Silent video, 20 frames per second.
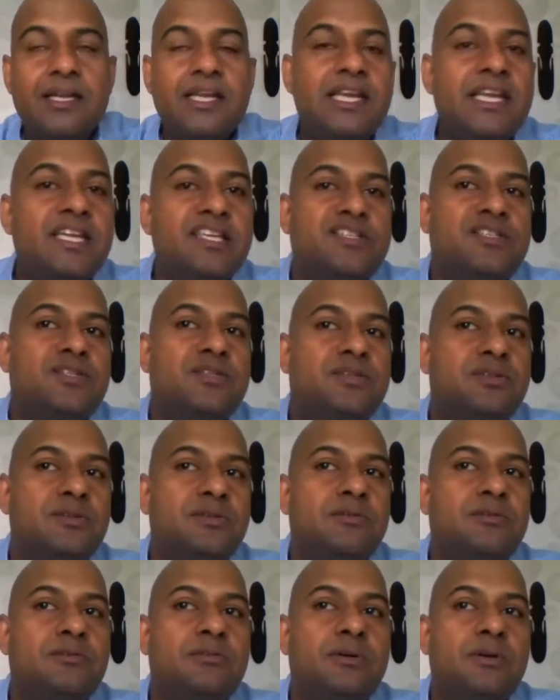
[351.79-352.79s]
is
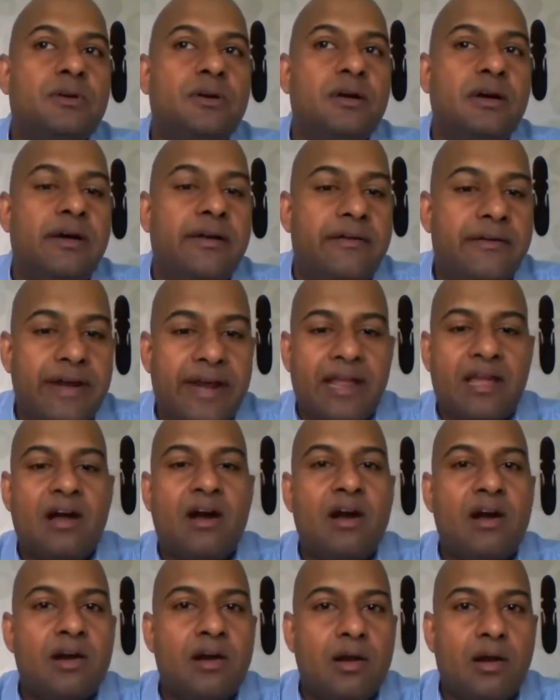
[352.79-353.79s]
to
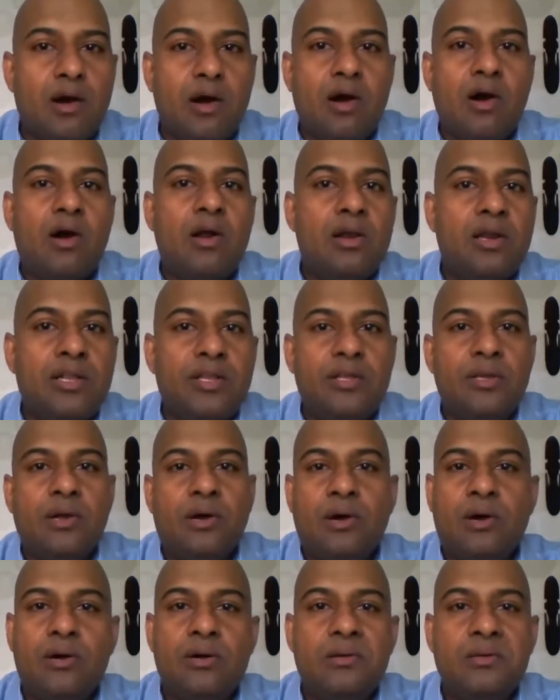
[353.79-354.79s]
record all
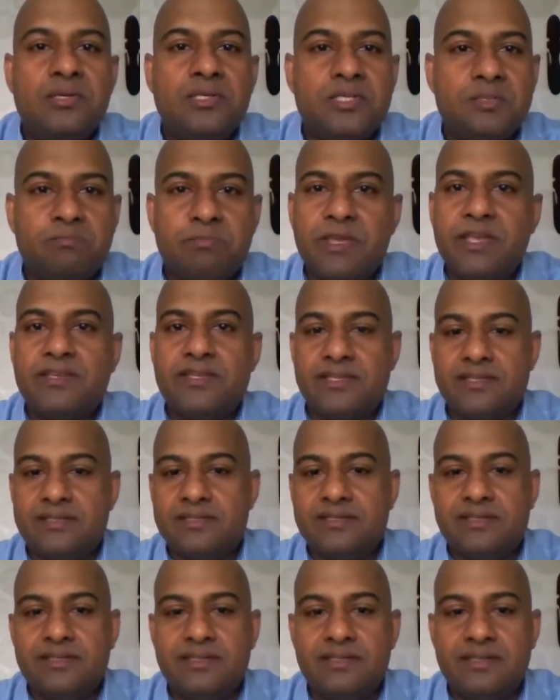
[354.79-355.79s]
your
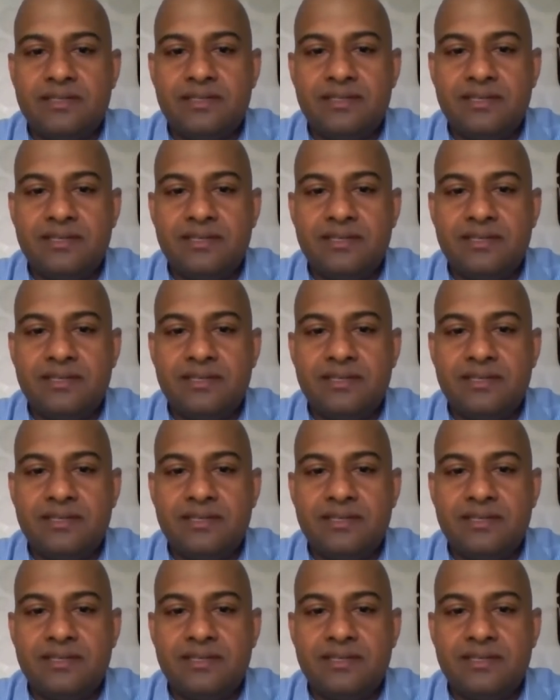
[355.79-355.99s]
speeches.